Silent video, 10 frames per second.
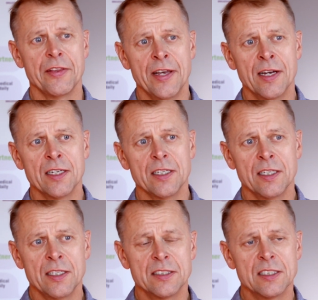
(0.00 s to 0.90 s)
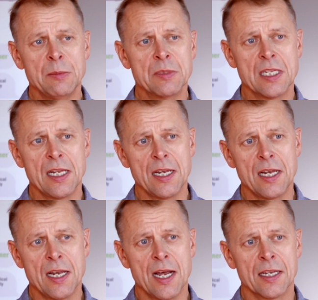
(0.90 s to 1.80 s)
there it seems
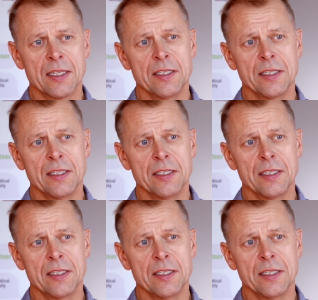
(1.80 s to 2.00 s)
like